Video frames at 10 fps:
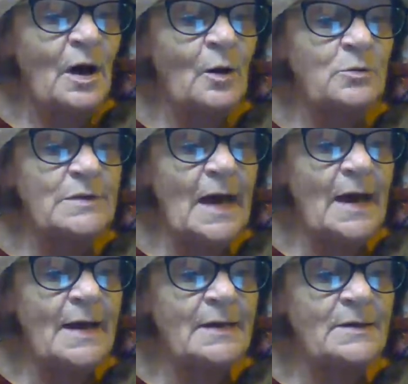"Oh,
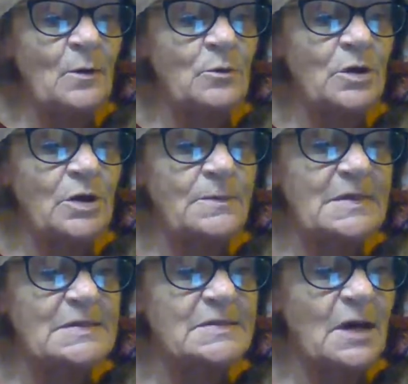Diana, don't look at
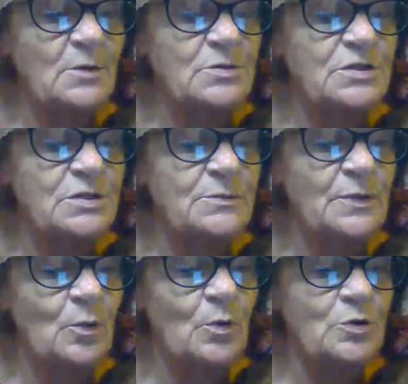me so," she
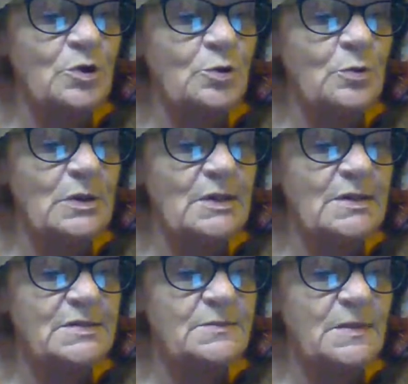implored. "You at
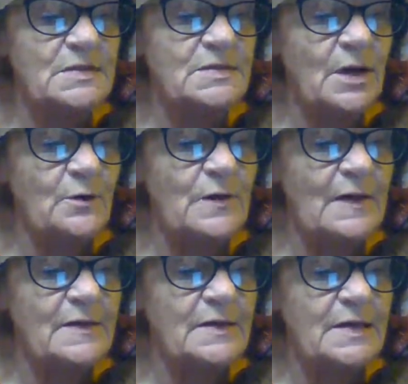least must know
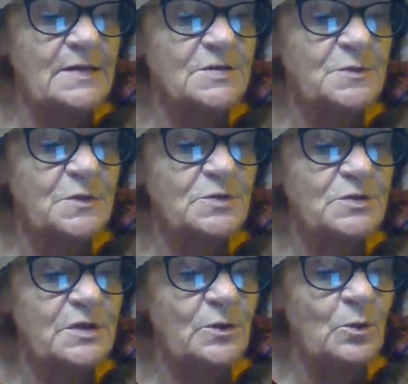that the neatest
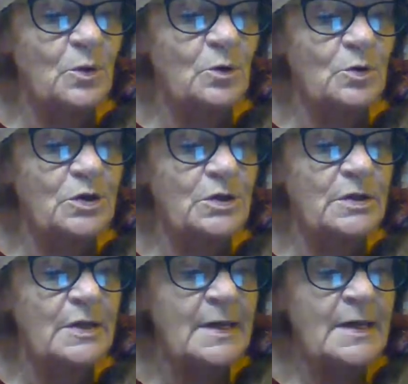person in the world
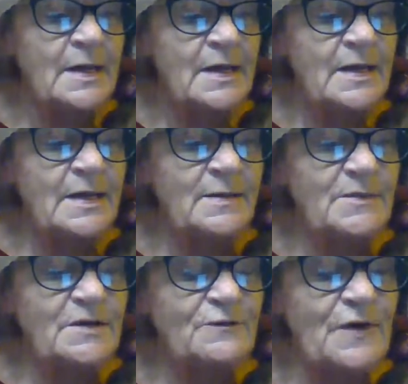couldn't
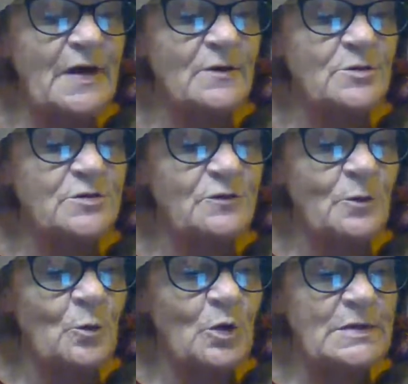empty feathers
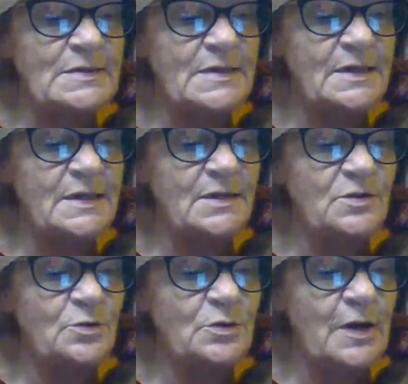from one tick
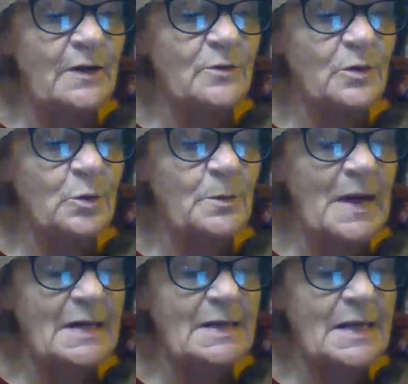into another and
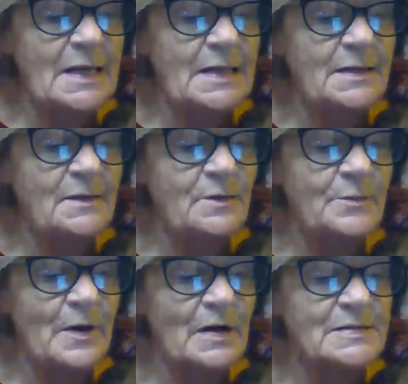remain neat in the
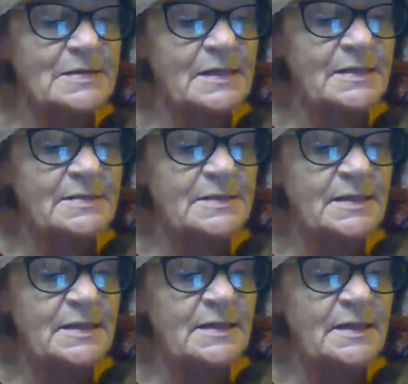process."
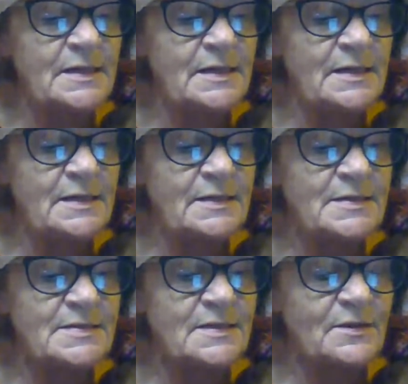It
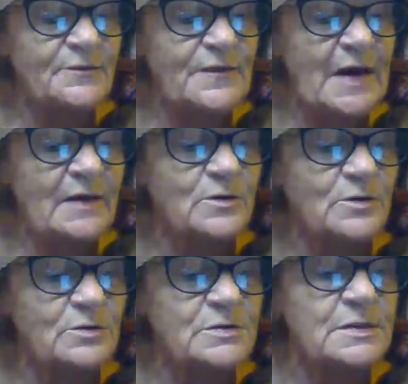isn't the
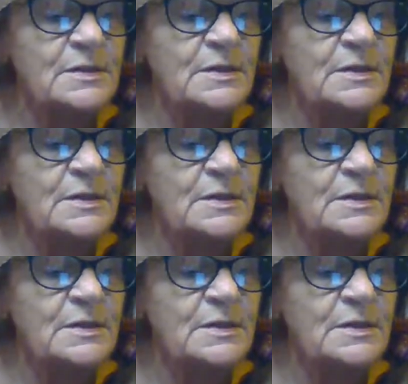feathers,"